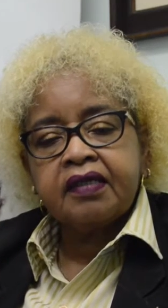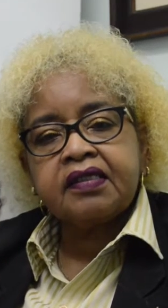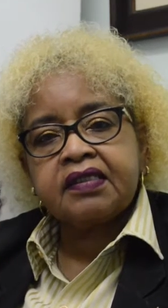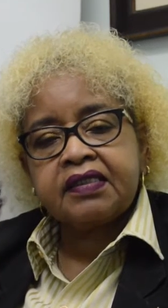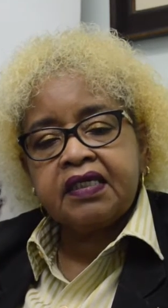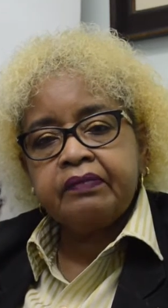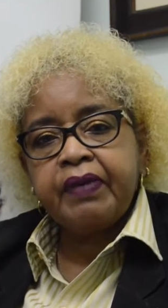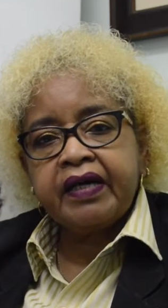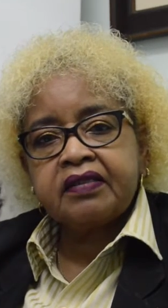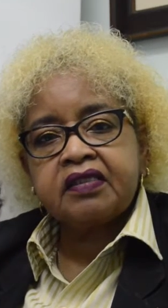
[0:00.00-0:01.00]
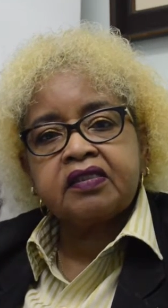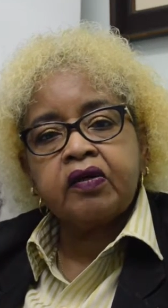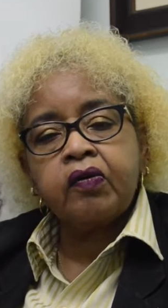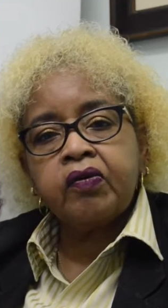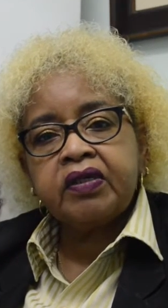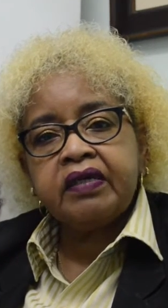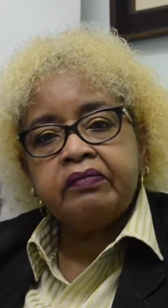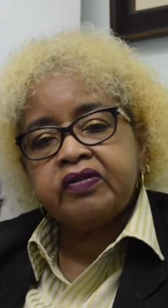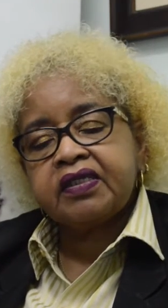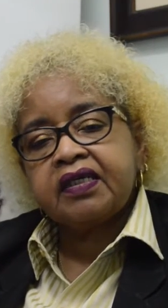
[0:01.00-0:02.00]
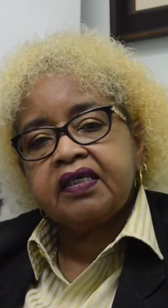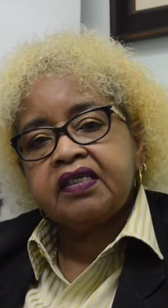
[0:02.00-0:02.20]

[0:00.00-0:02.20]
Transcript: The steel pan is the only musical